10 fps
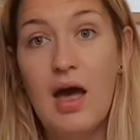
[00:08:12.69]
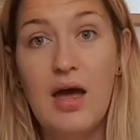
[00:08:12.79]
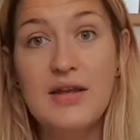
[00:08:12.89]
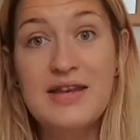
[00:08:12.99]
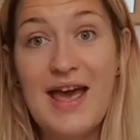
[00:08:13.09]

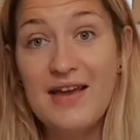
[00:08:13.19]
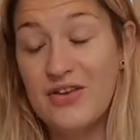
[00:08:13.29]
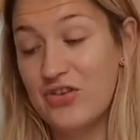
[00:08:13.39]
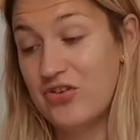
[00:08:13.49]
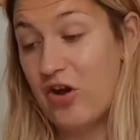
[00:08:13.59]

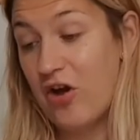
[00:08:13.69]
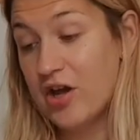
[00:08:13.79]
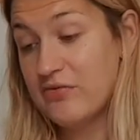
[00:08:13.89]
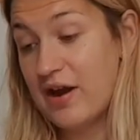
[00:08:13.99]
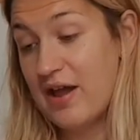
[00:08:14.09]
Next, I
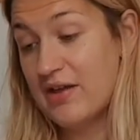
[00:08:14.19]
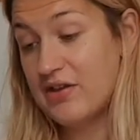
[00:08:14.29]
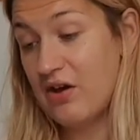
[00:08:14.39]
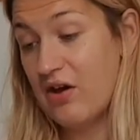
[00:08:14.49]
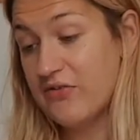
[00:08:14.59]
read
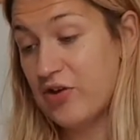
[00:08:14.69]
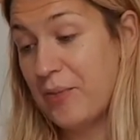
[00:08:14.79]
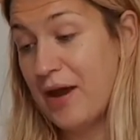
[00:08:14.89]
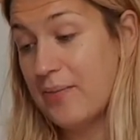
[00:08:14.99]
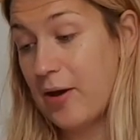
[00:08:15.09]
I Feel
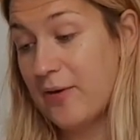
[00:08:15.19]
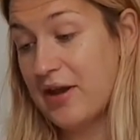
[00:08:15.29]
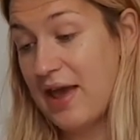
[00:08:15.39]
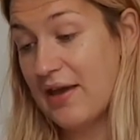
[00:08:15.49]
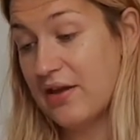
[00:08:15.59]
Bad About My
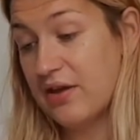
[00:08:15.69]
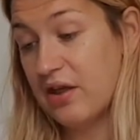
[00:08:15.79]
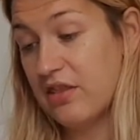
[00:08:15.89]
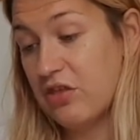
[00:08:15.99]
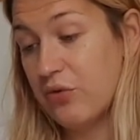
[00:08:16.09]
Neck and
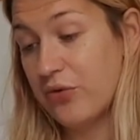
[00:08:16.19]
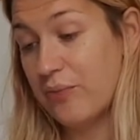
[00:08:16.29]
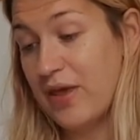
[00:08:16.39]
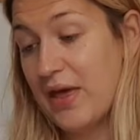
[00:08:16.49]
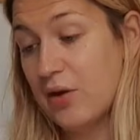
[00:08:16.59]
Other Thoughts on
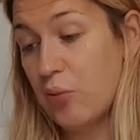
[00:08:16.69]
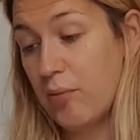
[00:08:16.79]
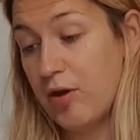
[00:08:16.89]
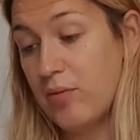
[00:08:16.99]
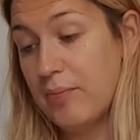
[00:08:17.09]
Being a
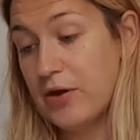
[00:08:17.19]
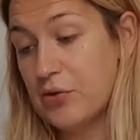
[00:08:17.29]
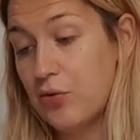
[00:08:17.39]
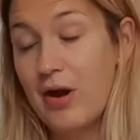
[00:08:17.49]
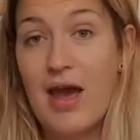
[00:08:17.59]
Woman by
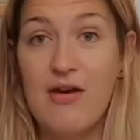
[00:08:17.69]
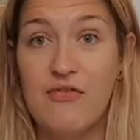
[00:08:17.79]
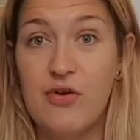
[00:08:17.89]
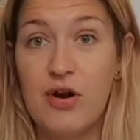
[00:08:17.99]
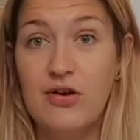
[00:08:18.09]
Nora
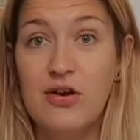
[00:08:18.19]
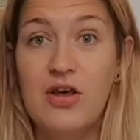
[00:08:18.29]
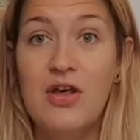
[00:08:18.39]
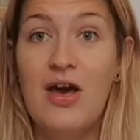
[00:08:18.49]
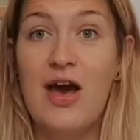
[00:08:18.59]
Ephron,
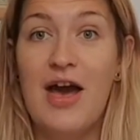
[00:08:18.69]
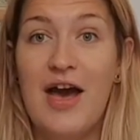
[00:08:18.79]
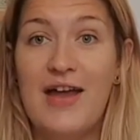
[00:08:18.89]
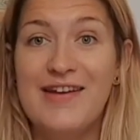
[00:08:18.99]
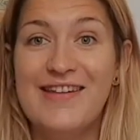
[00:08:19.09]

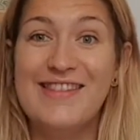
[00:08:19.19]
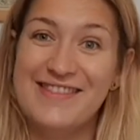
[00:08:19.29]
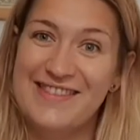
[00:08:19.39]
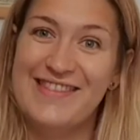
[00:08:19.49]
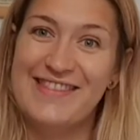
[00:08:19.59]
and
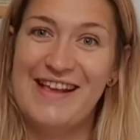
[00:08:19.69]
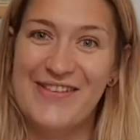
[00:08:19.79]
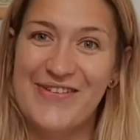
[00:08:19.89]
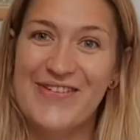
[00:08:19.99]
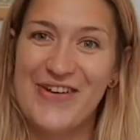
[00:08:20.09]

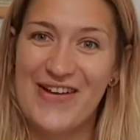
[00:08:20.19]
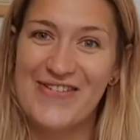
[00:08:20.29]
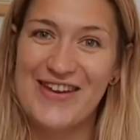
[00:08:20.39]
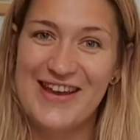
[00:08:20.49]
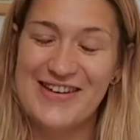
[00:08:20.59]
this was a
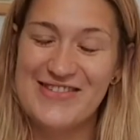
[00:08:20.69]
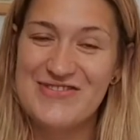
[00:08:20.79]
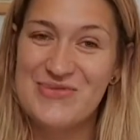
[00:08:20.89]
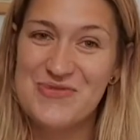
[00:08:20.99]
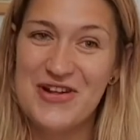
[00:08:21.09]
recommendation
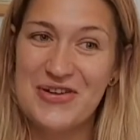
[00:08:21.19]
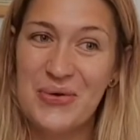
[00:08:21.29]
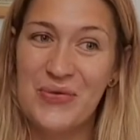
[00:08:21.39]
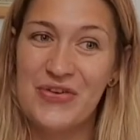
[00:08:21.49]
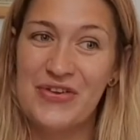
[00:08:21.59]
from Dolly
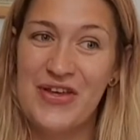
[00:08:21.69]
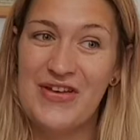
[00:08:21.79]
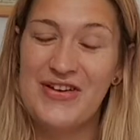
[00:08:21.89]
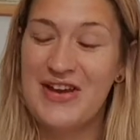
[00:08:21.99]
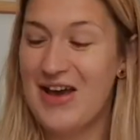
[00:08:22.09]

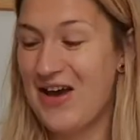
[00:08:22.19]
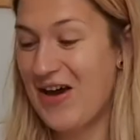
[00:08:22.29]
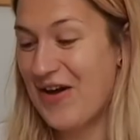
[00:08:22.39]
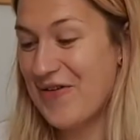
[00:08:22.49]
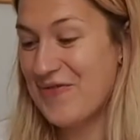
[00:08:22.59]
Alderton
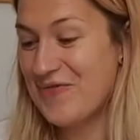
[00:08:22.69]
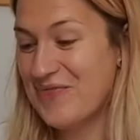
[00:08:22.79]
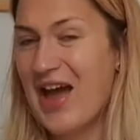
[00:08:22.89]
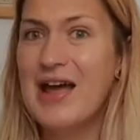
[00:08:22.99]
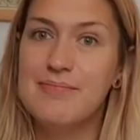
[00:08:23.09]

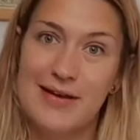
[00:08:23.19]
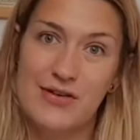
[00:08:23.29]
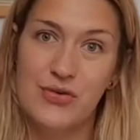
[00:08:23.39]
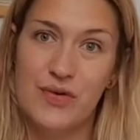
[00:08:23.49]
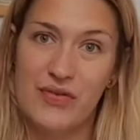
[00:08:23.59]
and
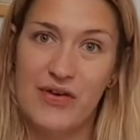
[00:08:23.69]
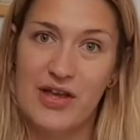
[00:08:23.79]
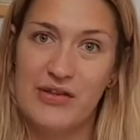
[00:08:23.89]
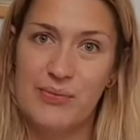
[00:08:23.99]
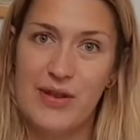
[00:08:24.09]
Pandora
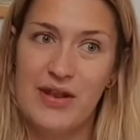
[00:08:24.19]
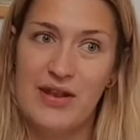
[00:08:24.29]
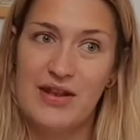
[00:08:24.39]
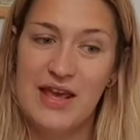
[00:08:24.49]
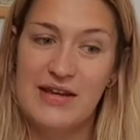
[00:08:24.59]
Sykes
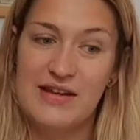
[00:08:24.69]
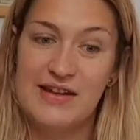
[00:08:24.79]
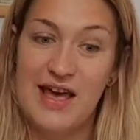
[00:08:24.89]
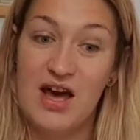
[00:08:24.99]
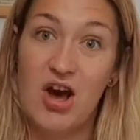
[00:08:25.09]
when they did
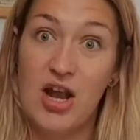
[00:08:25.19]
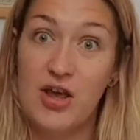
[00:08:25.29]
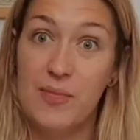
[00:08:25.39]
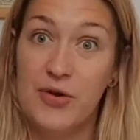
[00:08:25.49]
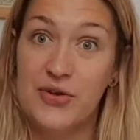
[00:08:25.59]
their
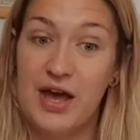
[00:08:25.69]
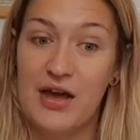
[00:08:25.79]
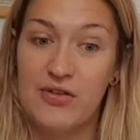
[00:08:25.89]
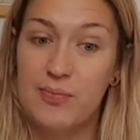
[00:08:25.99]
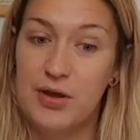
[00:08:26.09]
High-Low
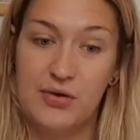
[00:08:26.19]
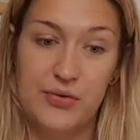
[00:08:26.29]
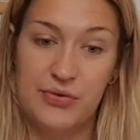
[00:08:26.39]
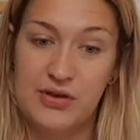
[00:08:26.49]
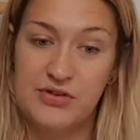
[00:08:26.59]
podcast, but
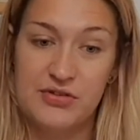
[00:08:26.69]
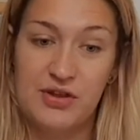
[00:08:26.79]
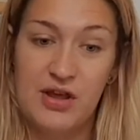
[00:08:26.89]
also just